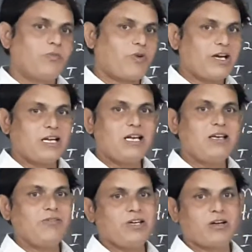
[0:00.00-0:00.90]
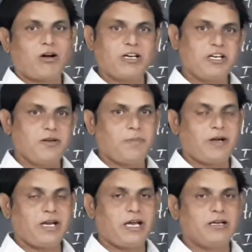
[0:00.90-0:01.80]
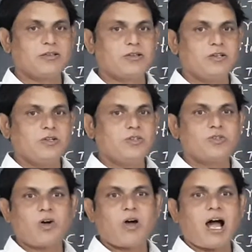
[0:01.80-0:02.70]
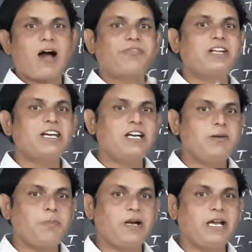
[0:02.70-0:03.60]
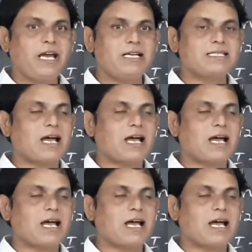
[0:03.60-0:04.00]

Finally we got independent. So after independence,